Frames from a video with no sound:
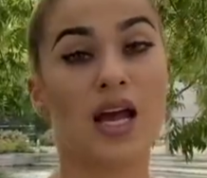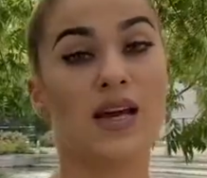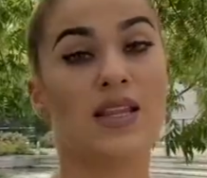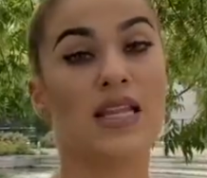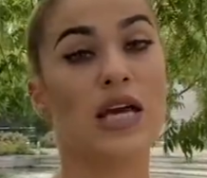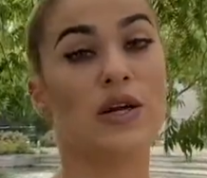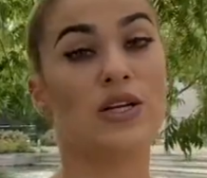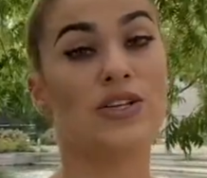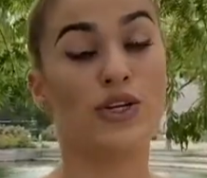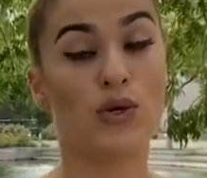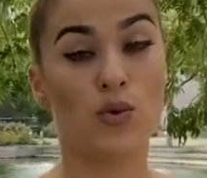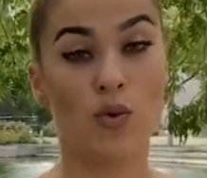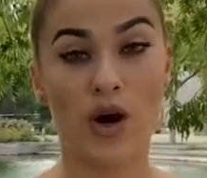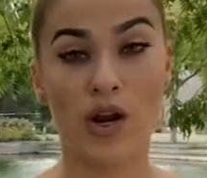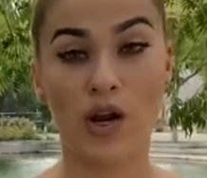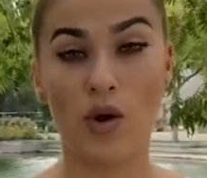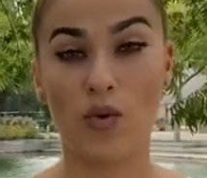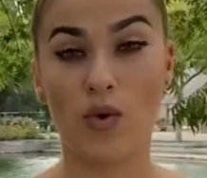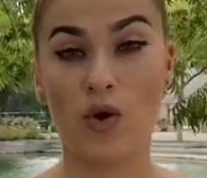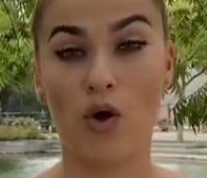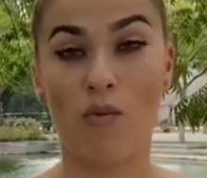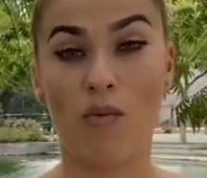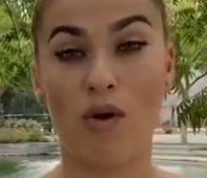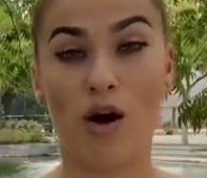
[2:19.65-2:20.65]
They do want a
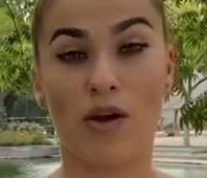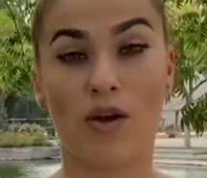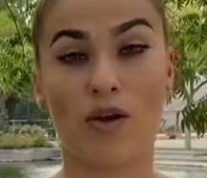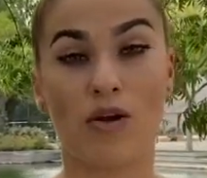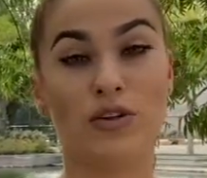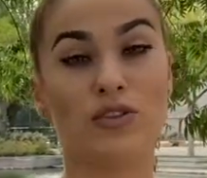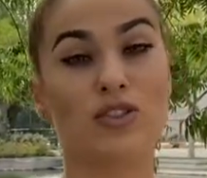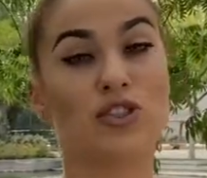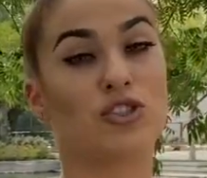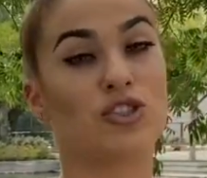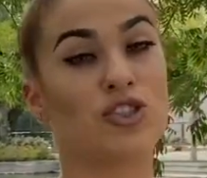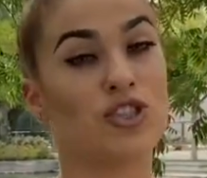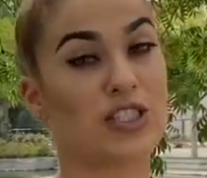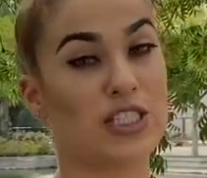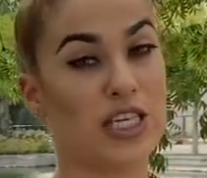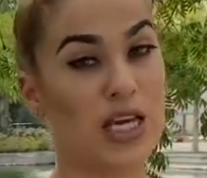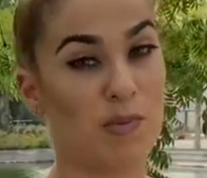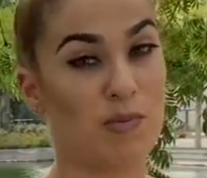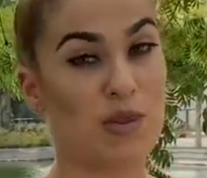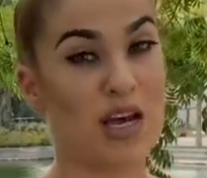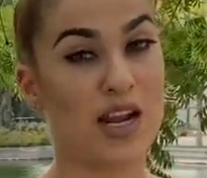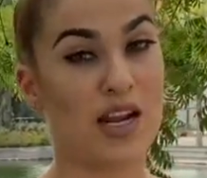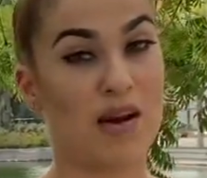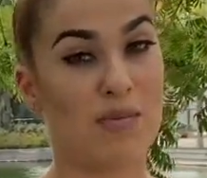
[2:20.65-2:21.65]
role model, so just
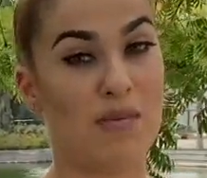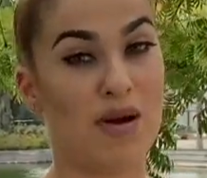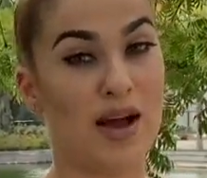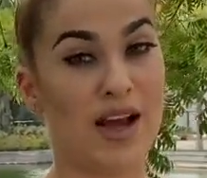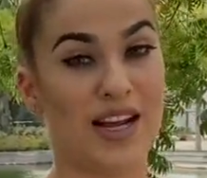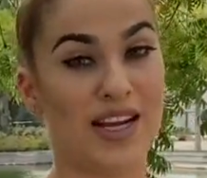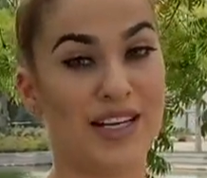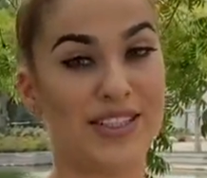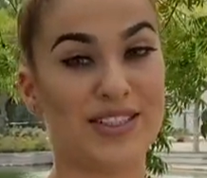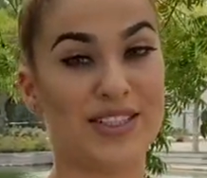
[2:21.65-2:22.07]
keep that in mind.